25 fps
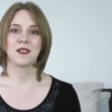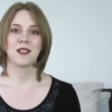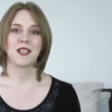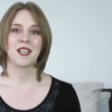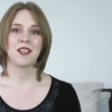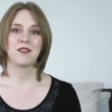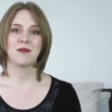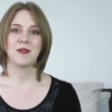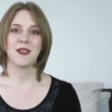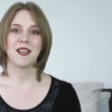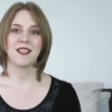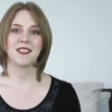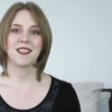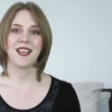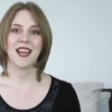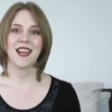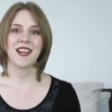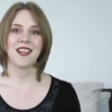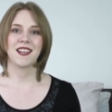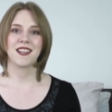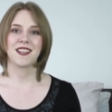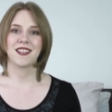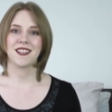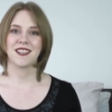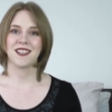Give me a
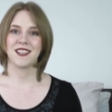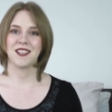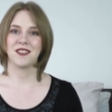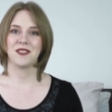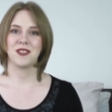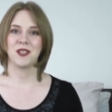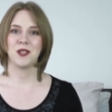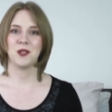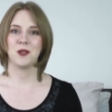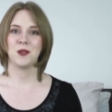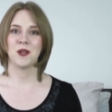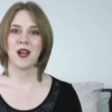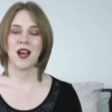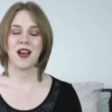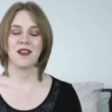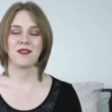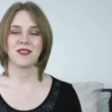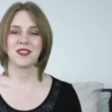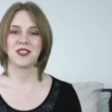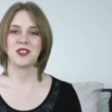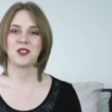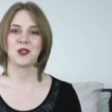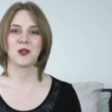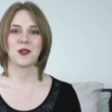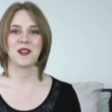like if you have
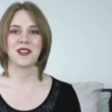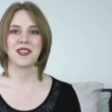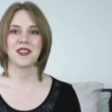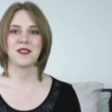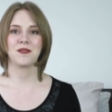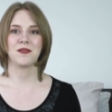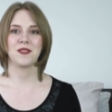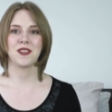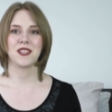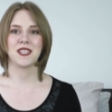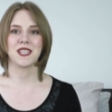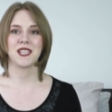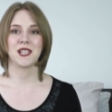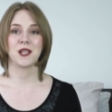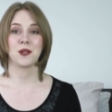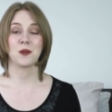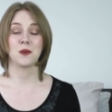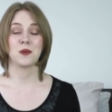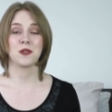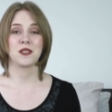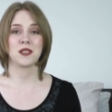enjoyed the video,